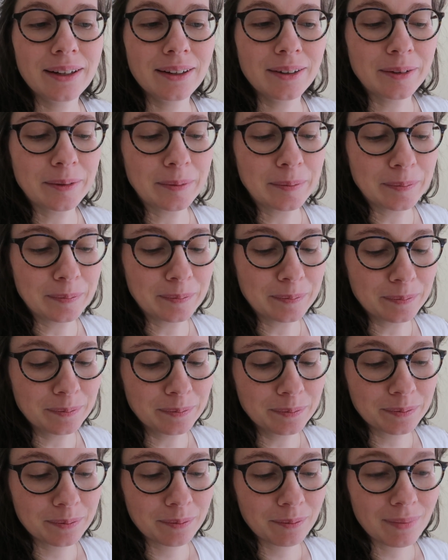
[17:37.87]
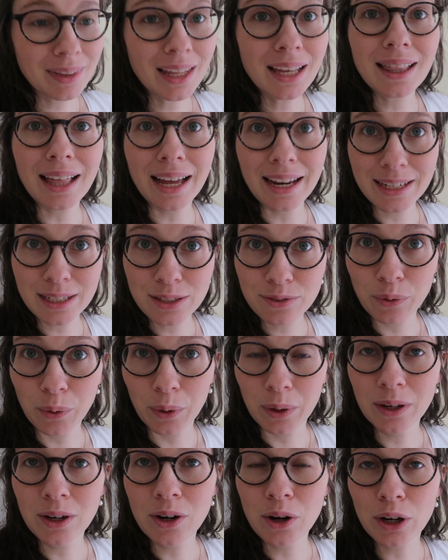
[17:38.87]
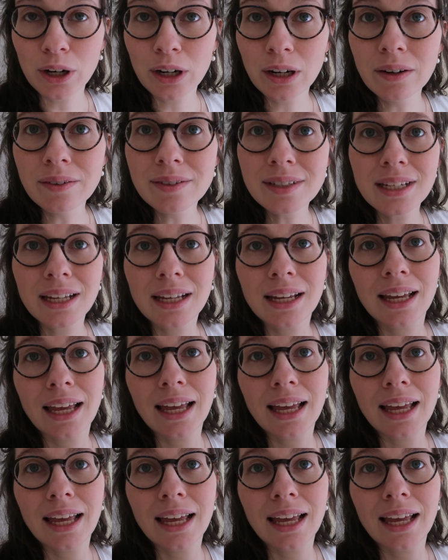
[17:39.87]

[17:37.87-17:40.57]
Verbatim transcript: Um, that is for the nerves